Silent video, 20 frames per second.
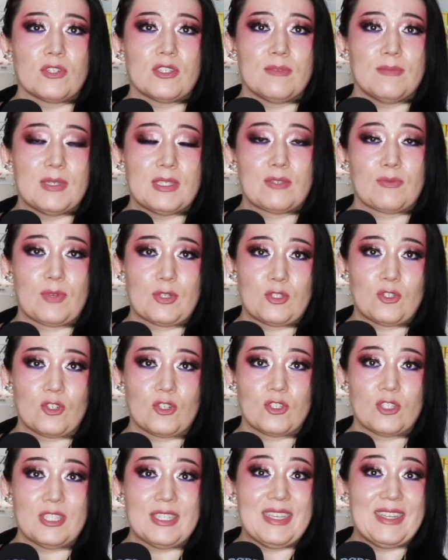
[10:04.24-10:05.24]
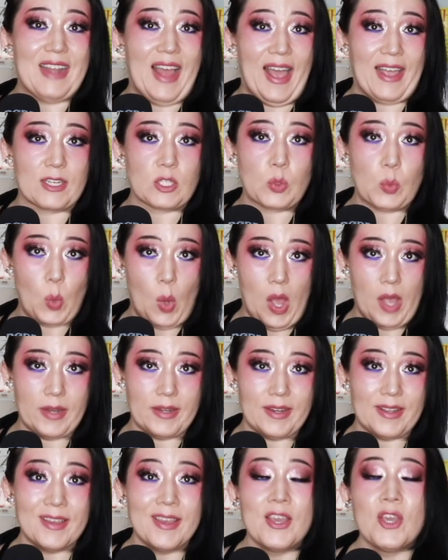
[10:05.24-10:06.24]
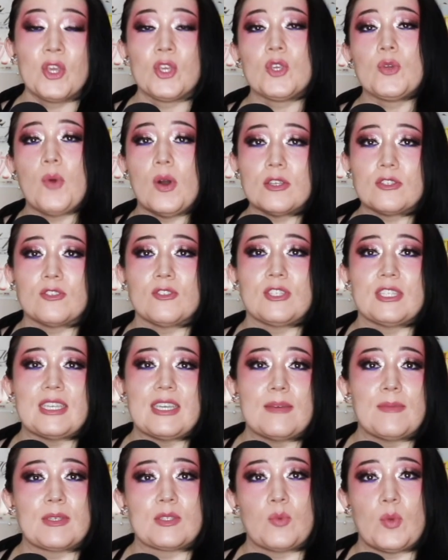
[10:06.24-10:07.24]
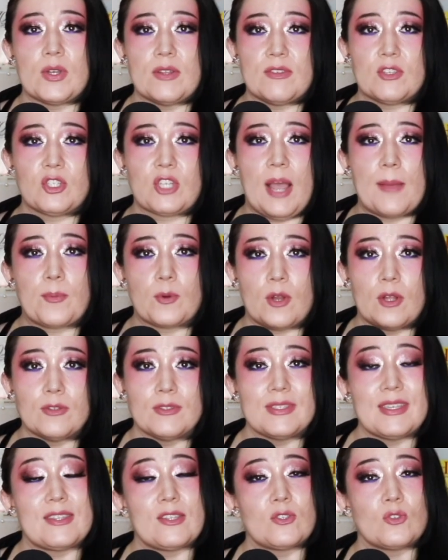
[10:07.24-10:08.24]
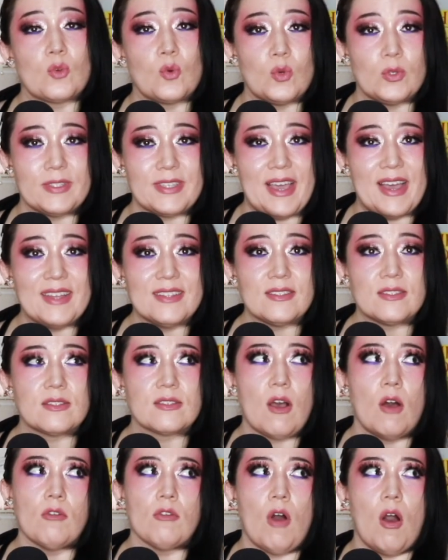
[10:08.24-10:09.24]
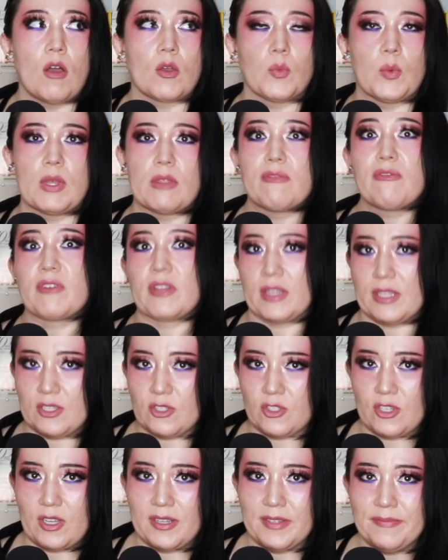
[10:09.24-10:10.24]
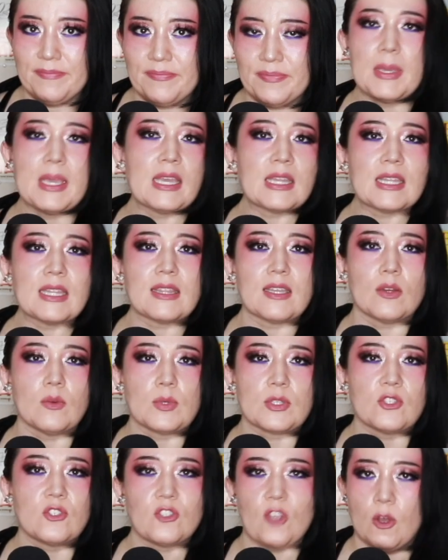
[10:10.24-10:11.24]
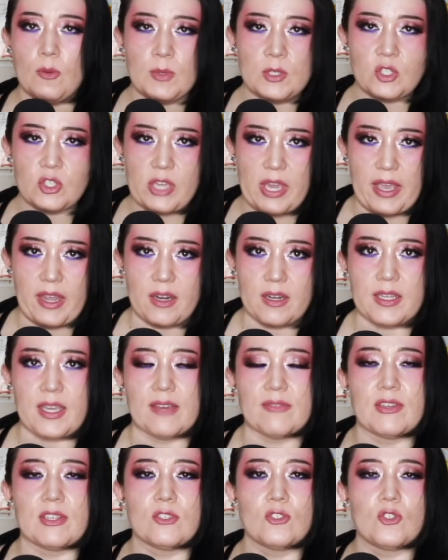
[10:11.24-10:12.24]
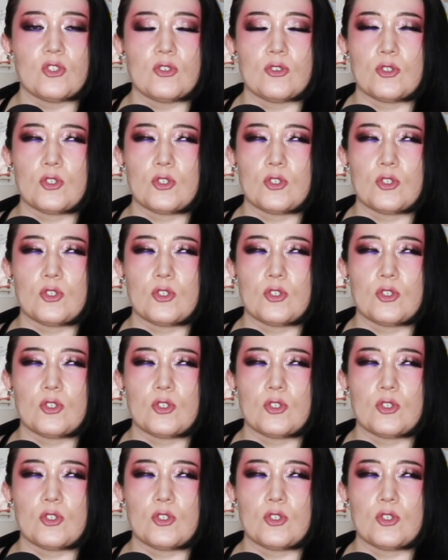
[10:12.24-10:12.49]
to Miss Richards in Act 1. You also see him as one of the chaperones at the school dance, along with Felicia. Being that there was so much care given to